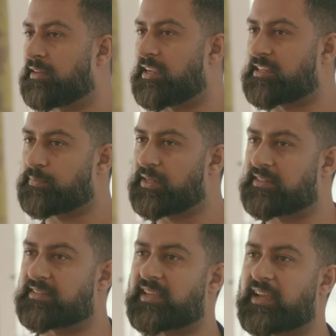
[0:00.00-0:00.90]
It's been
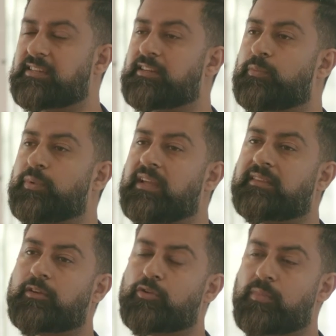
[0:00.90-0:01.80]
designed in a way
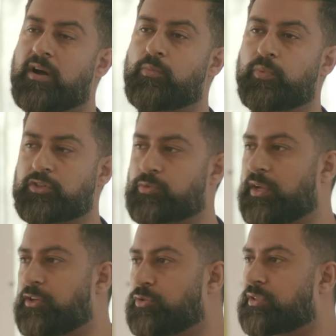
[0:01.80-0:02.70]
that no matter which
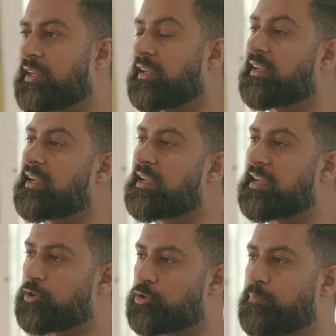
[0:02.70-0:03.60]
way you take it,
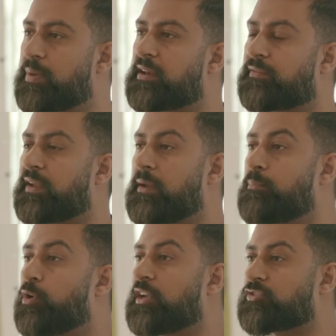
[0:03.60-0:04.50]
you benefit,
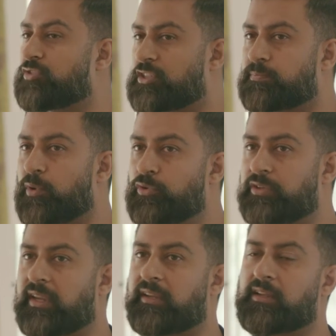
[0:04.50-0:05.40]
but it's
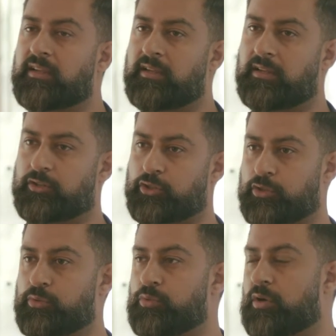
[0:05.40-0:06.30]
responding
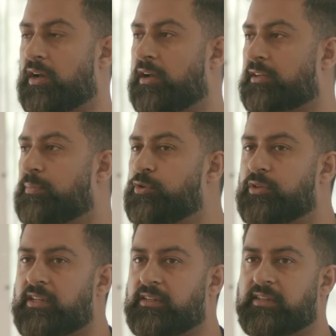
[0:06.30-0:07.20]
to a
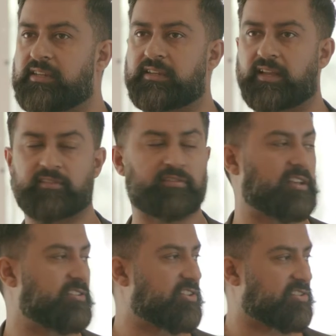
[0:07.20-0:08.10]
community need and a
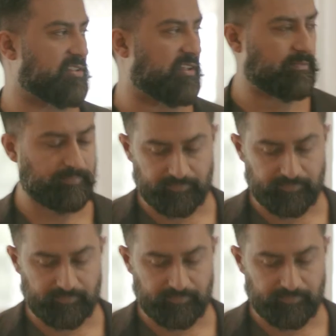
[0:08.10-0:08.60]
religious need.